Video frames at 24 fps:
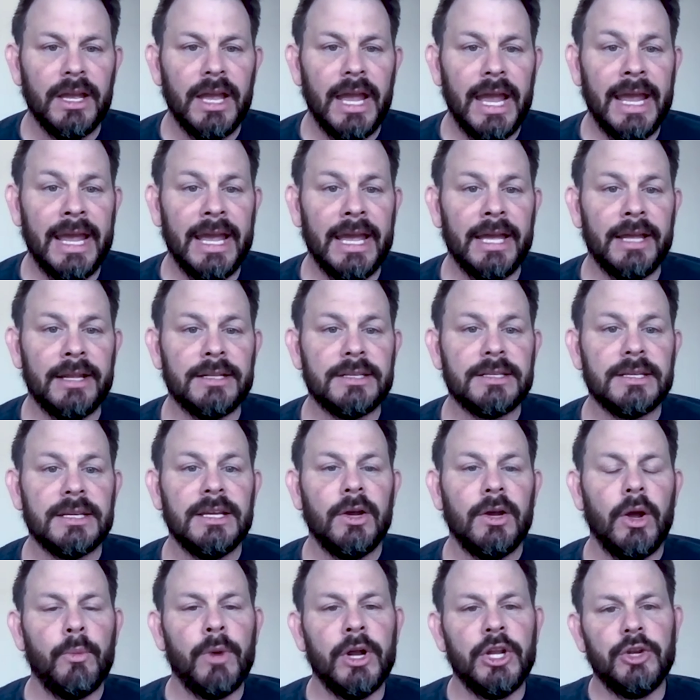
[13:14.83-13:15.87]
And
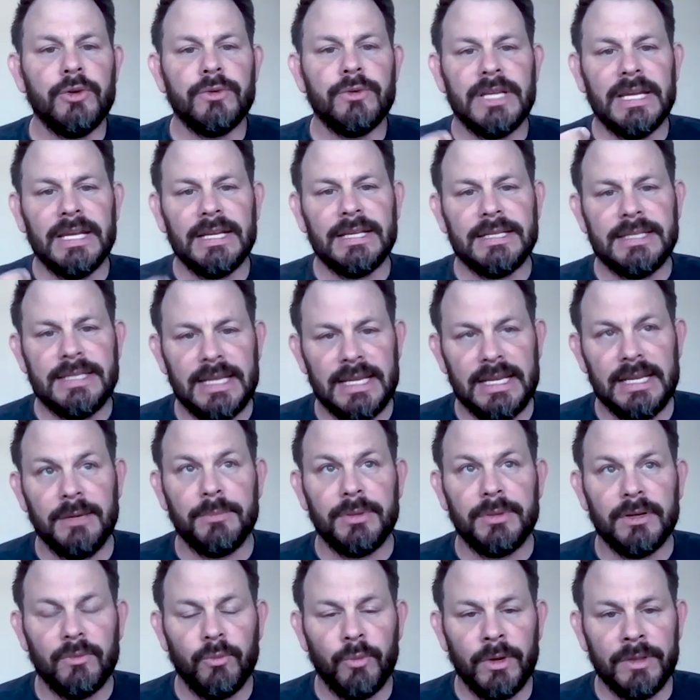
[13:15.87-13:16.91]
when you dig
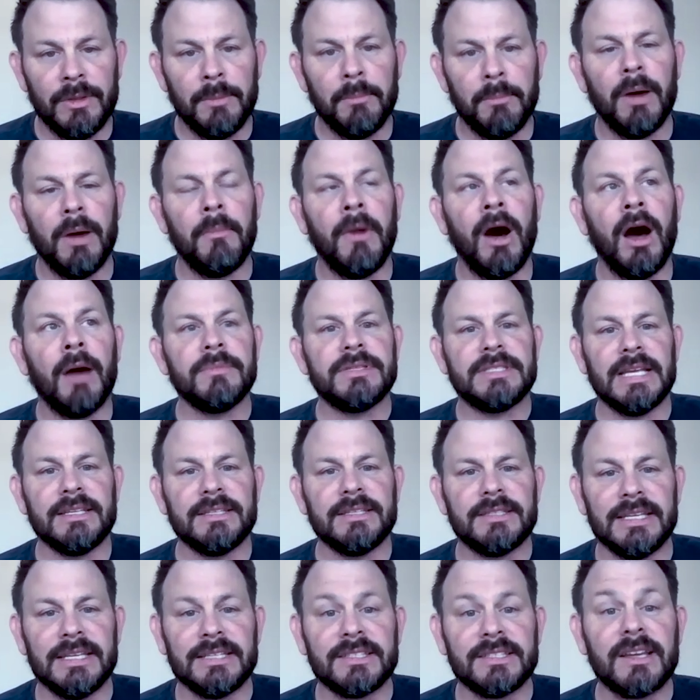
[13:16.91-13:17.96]
deep, when the mom
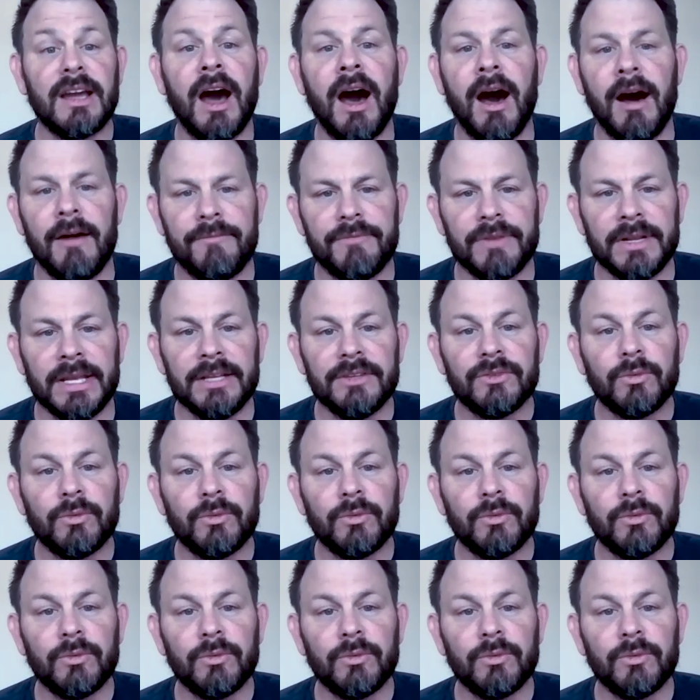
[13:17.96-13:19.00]
says it's confidence,
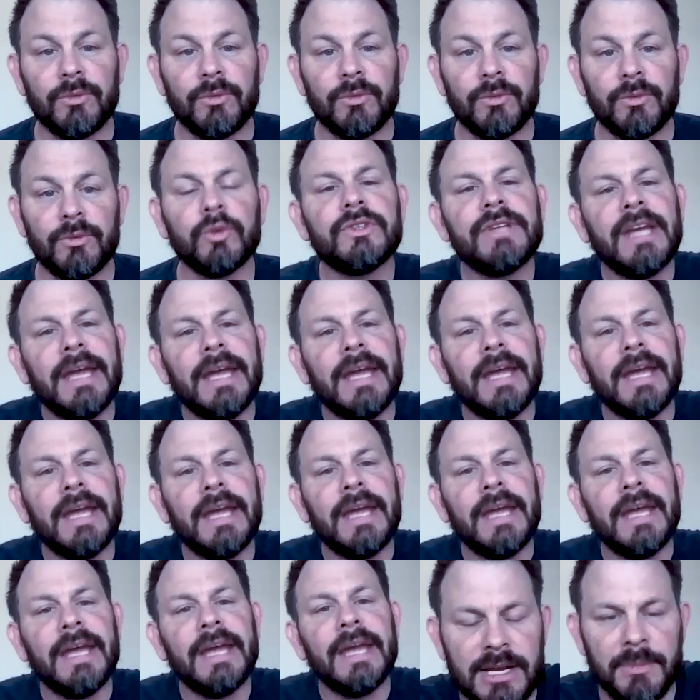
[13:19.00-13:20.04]
well, tell me
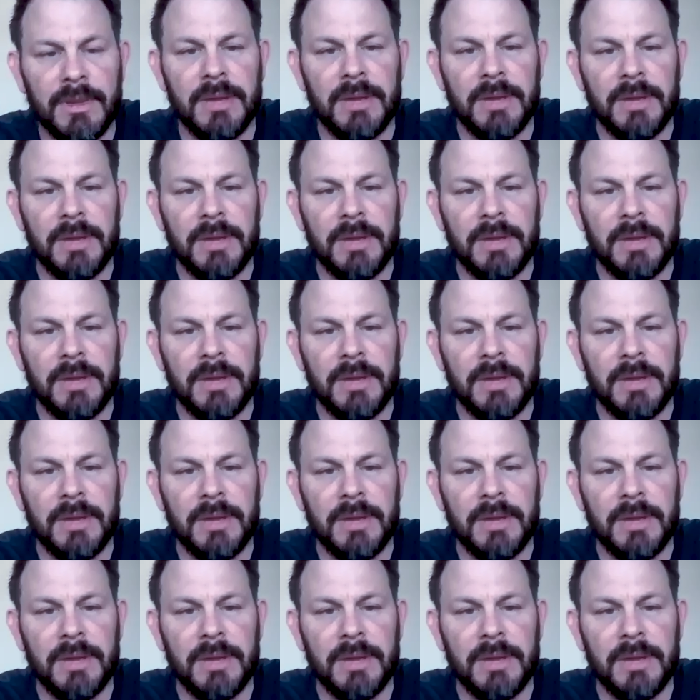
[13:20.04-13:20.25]
about that.